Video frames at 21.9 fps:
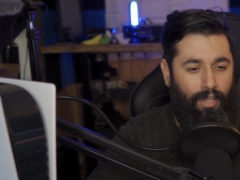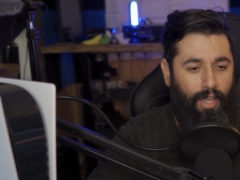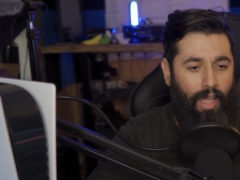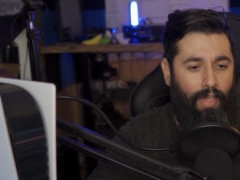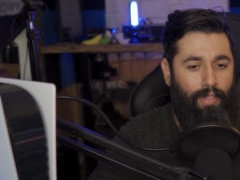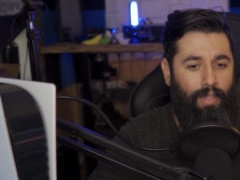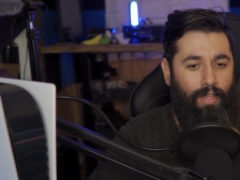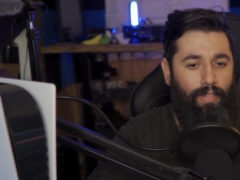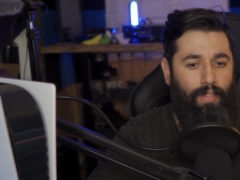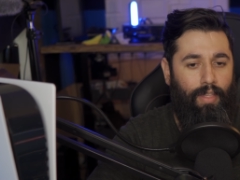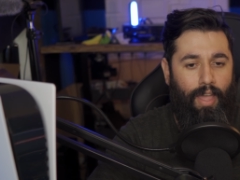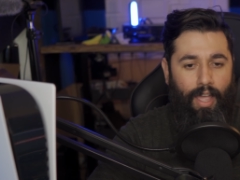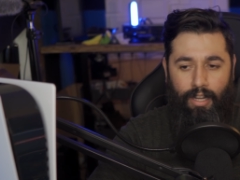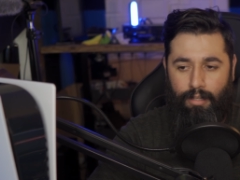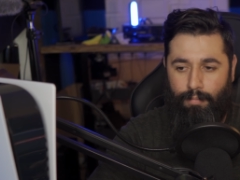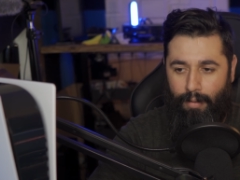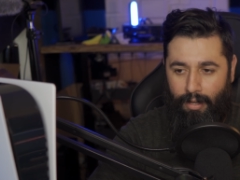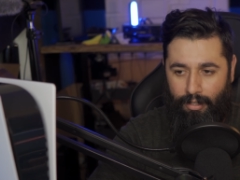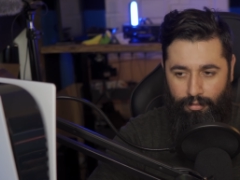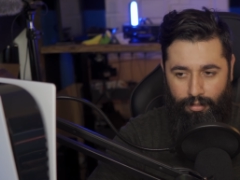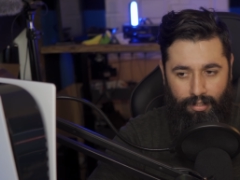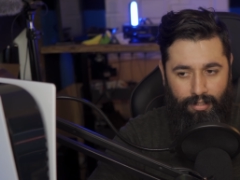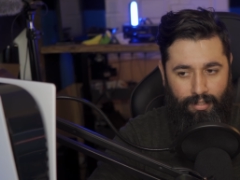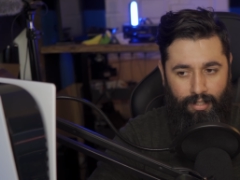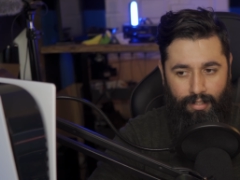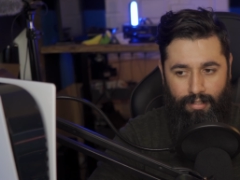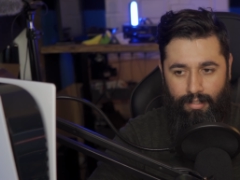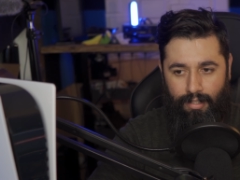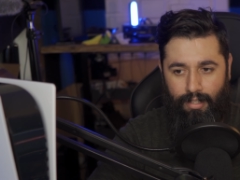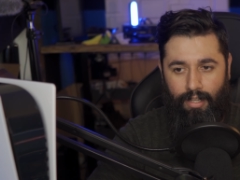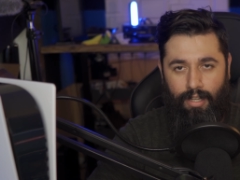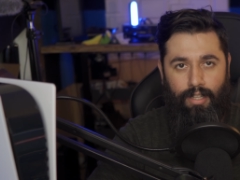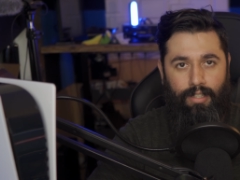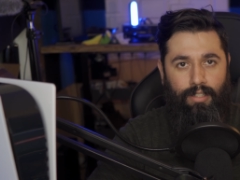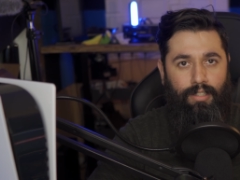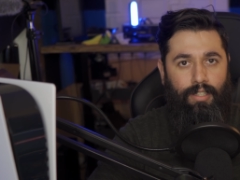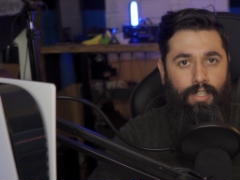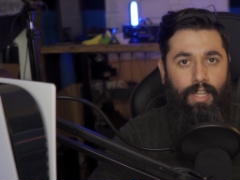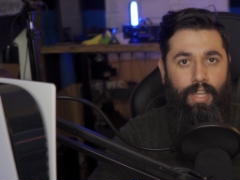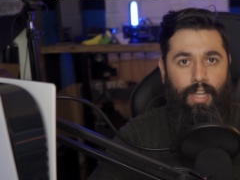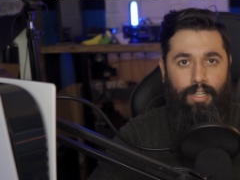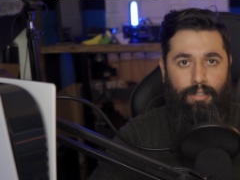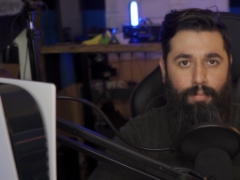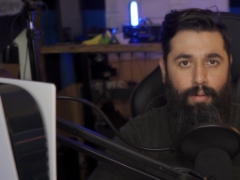and then the Xbox 360, and then
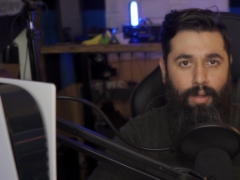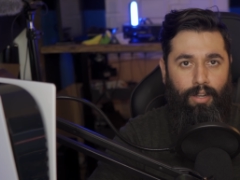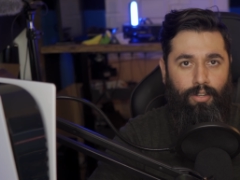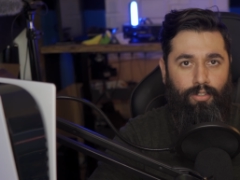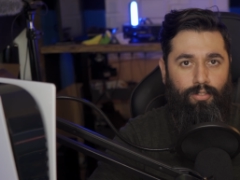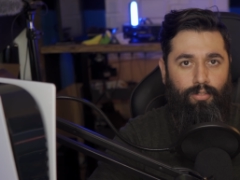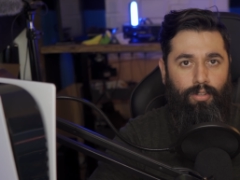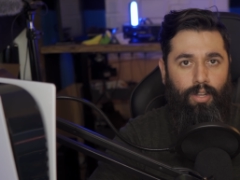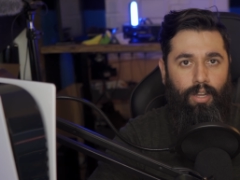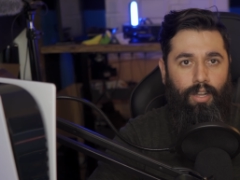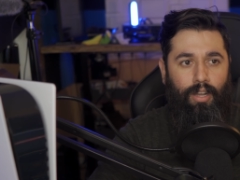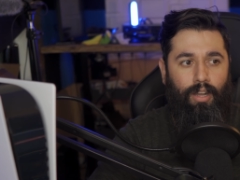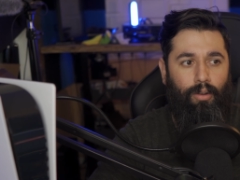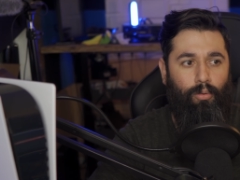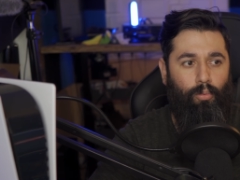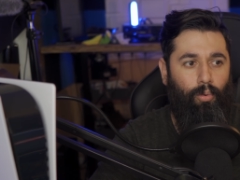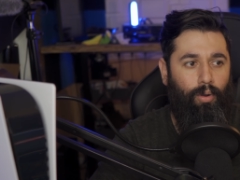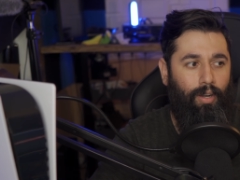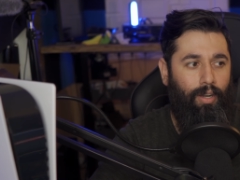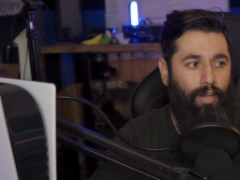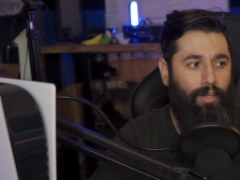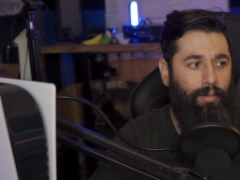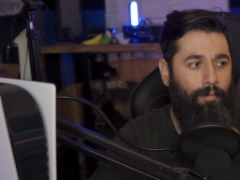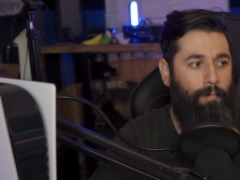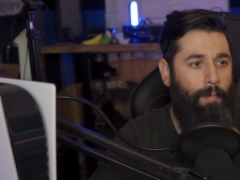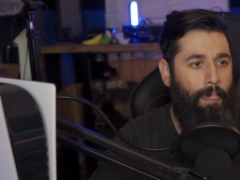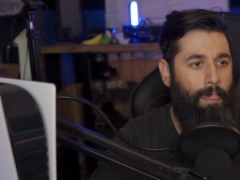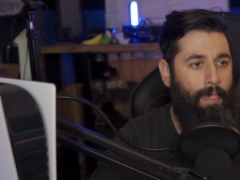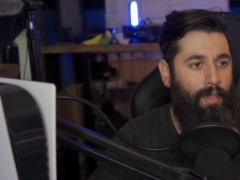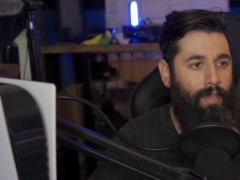the Xbox One.